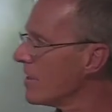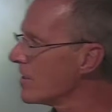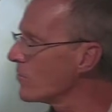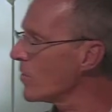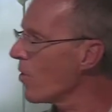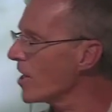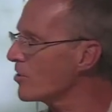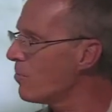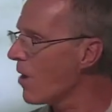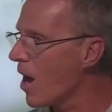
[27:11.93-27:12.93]
we watch
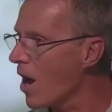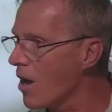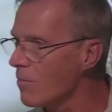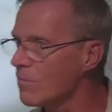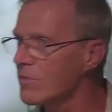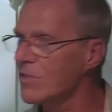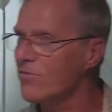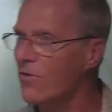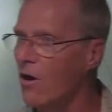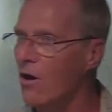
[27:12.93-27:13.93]
bombs
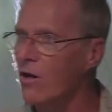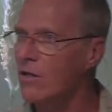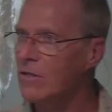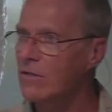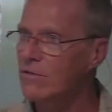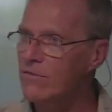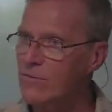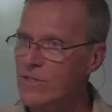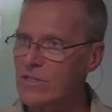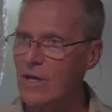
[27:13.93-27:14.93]
fall from
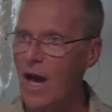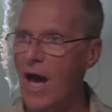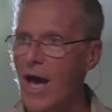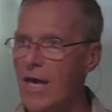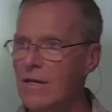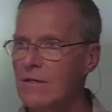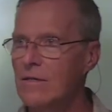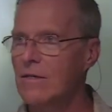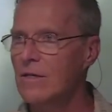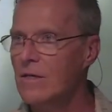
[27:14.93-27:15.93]
the sky,
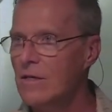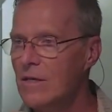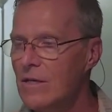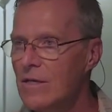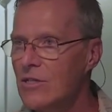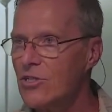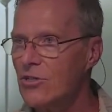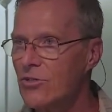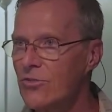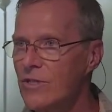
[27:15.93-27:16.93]

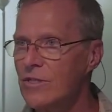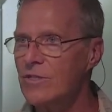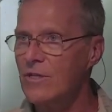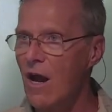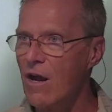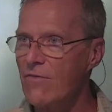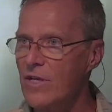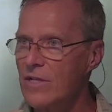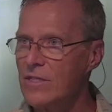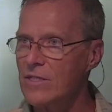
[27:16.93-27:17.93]
children
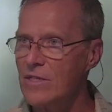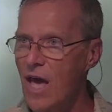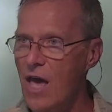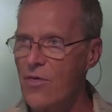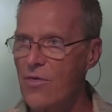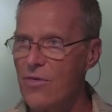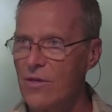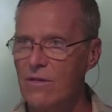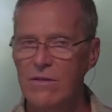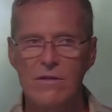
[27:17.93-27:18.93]
starving to death in